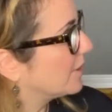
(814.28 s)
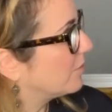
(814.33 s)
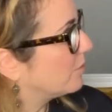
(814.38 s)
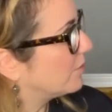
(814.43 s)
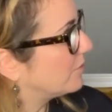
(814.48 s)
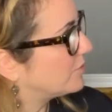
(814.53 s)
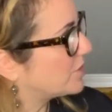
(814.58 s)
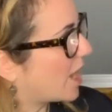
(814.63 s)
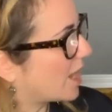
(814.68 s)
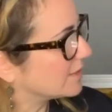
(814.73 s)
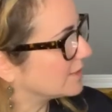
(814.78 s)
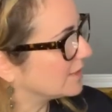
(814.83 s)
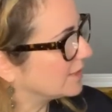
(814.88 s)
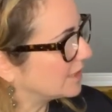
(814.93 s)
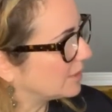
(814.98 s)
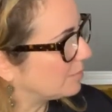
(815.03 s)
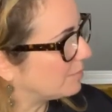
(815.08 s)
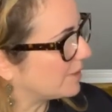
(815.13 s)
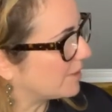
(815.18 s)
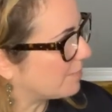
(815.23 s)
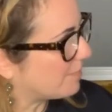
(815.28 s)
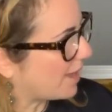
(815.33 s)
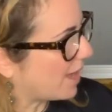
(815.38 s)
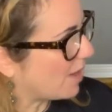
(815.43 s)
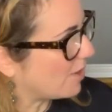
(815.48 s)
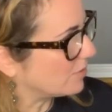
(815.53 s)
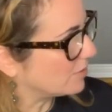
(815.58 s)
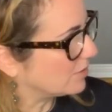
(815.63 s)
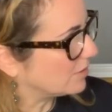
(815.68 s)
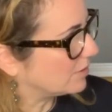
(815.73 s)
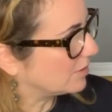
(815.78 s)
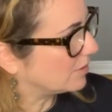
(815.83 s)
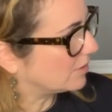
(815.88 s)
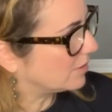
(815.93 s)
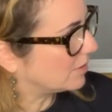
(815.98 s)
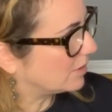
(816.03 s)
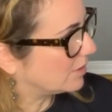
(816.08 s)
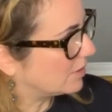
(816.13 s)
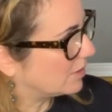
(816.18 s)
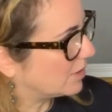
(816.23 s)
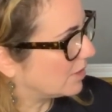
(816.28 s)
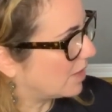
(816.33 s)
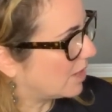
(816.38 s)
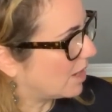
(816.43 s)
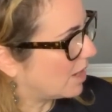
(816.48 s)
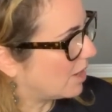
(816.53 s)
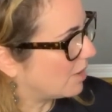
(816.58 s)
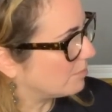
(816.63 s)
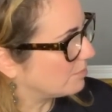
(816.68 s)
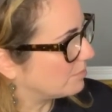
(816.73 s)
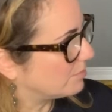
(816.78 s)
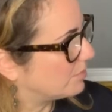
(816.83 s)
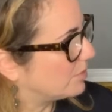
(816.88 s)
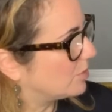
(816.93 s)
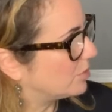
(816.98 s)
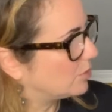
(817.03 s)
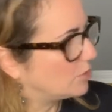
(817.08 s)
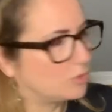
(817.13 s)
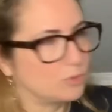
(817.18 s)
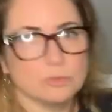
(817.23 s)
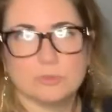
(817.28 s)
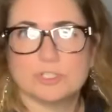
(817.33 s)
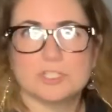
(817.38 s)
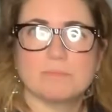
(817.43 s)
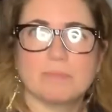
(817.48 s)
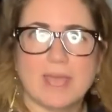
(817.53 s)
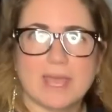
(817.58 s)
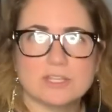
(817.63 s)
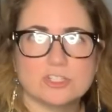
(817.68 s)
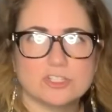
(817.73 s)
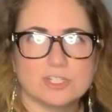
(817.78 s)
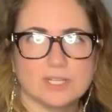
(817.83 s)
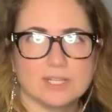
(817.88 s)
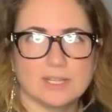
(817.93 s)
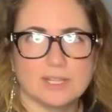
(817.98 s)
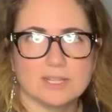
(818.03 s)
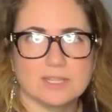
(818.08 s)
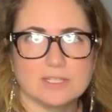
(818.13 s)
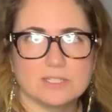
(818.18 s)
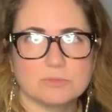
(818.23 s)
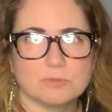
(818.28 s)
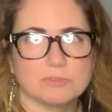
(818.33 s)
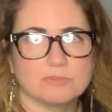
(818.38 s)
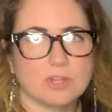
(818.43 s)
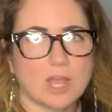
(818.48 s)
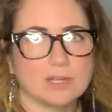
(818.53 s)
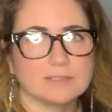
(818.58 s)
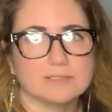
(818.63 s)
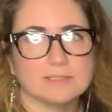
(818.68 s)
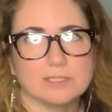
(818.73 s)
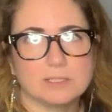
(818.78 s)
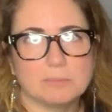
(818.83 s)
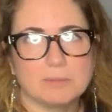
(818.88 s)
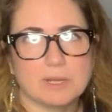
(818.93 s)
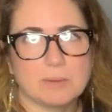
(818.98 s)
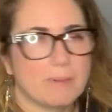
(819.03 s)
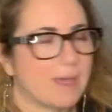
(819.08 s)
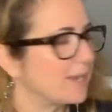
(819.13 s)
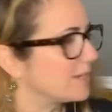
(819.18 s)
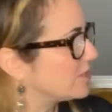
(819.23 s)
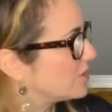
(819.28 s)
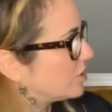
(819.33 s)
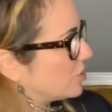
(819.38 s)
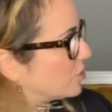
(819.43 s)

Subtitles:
we've talked a little bit about who Sebastian is. We've talked a little bit about his